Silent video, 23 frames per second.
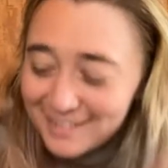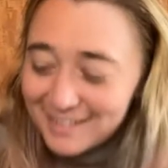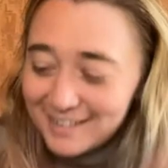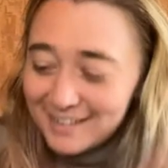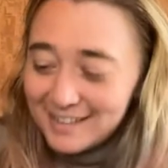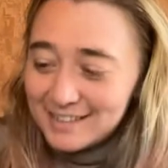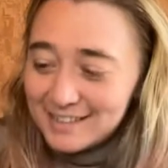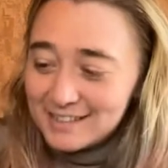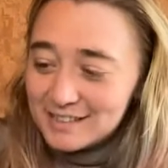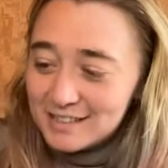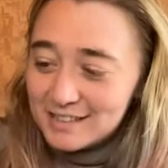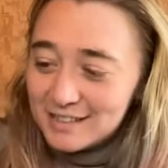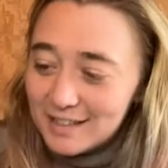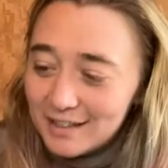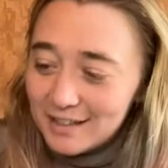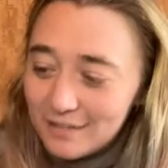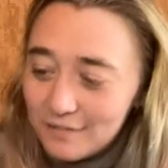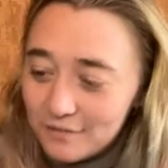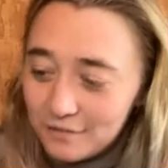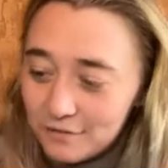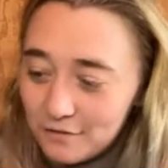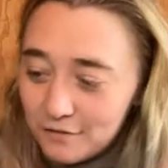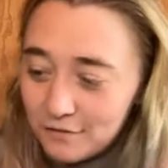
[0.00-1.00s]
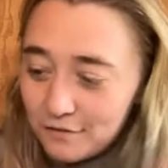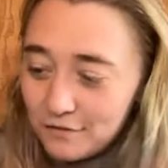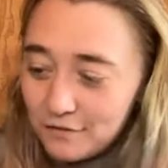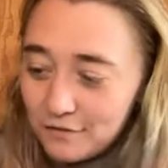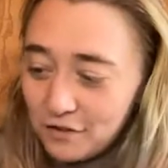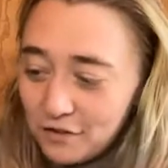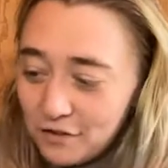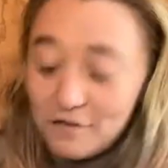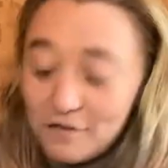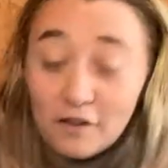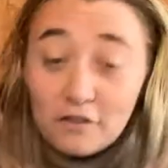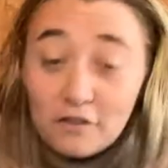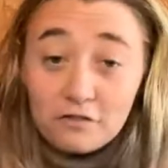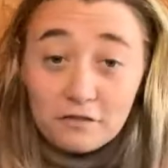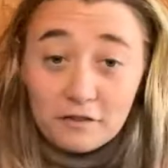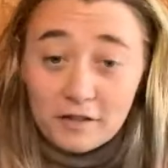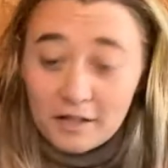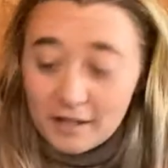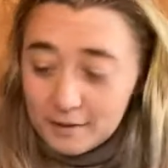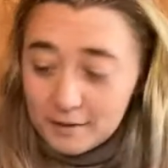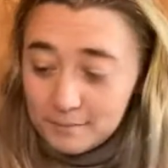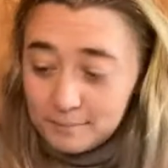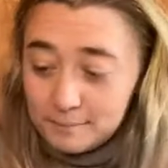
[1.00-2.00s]
It's very
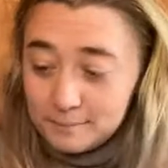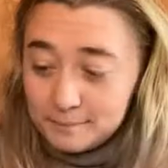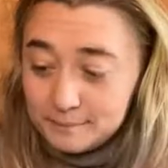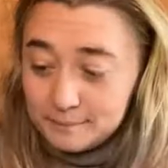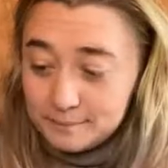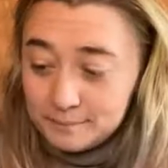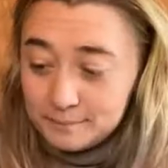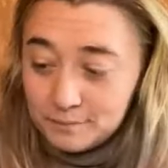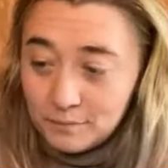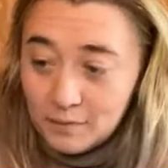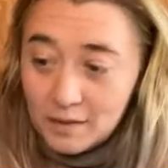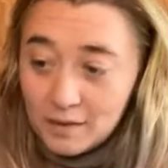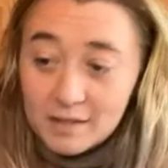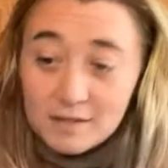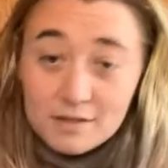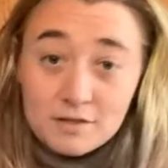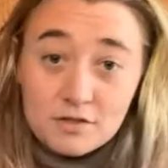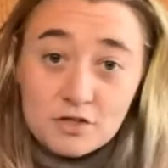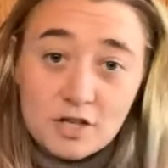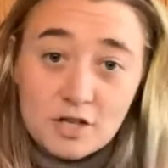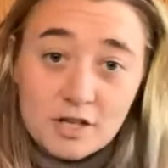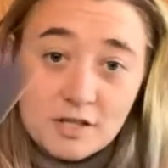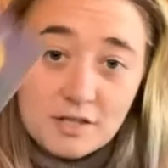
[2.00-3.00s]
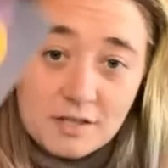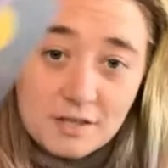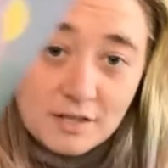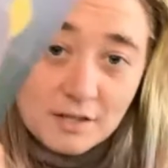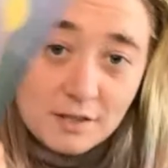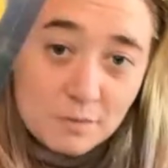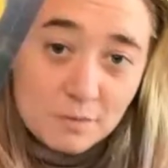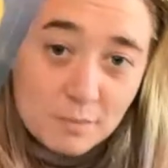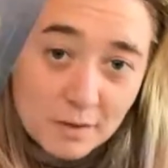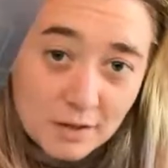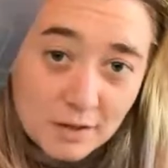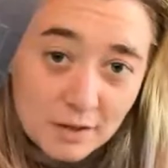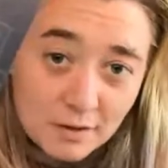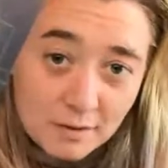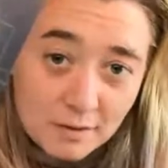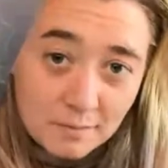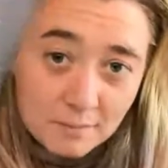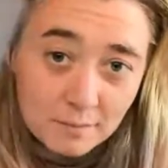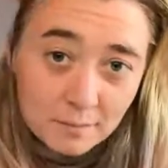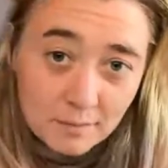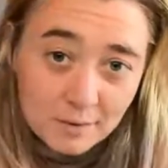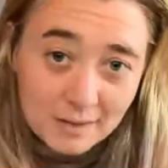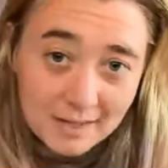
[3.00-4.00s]
velvety. Justice with
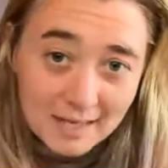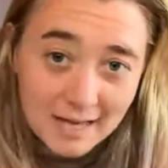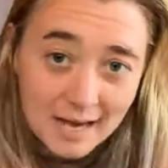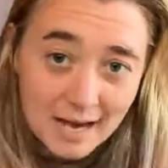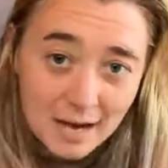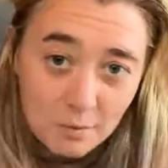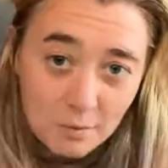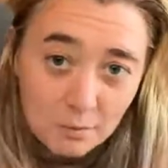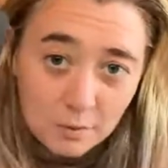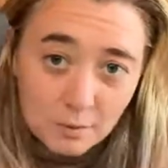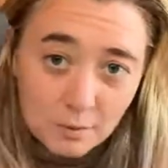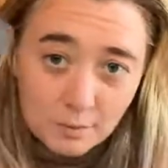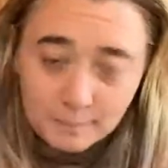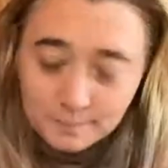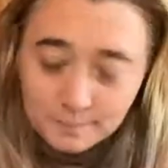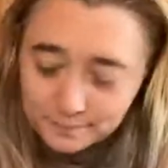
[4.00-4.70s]
the owl.